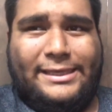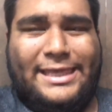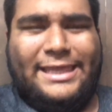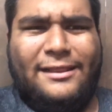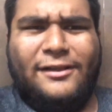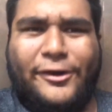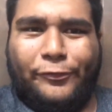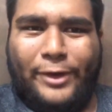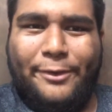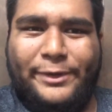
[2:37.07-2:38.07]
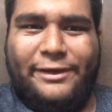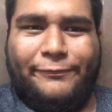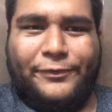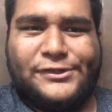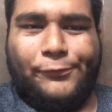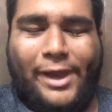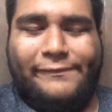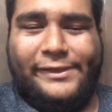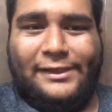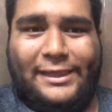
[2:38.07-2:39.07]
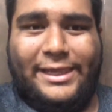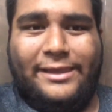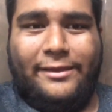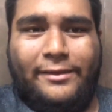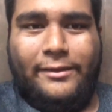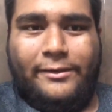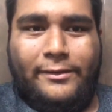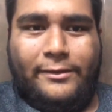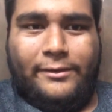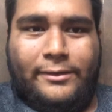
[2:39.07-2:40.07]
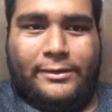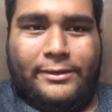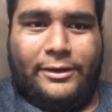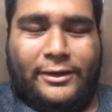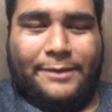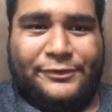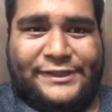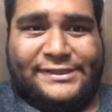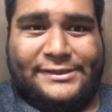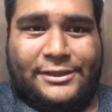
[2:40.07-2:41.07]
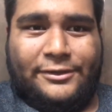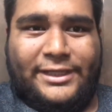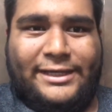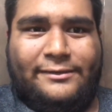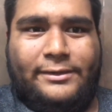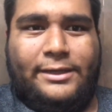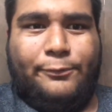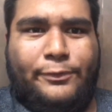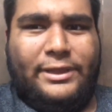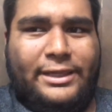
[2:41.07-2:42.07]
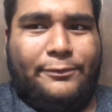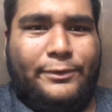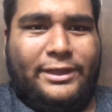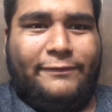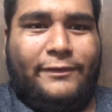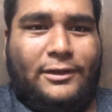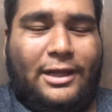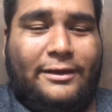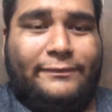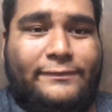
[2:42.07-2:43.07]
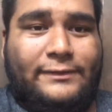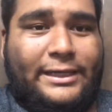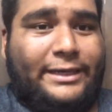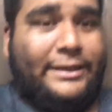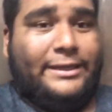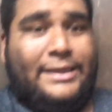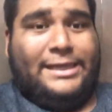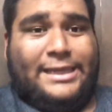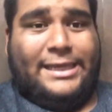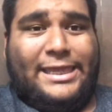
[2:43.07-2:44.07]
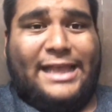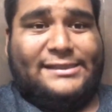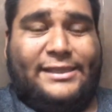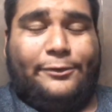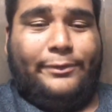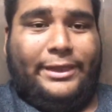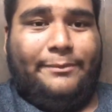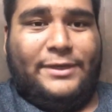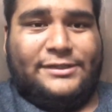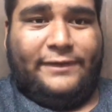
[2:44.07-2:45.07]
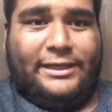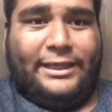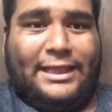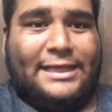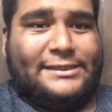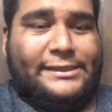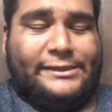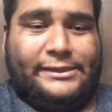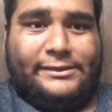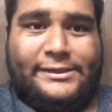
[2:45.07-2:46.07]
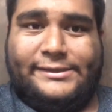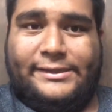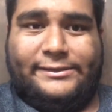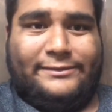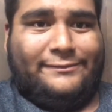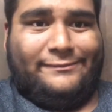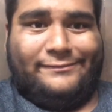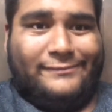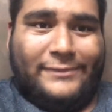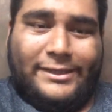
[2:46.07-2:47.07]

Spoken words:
He looked great when he first arrived in the league, you know, a couple seasons ago. Then he really, really fell off. Like, he hasn't done really much of anything last season, this season.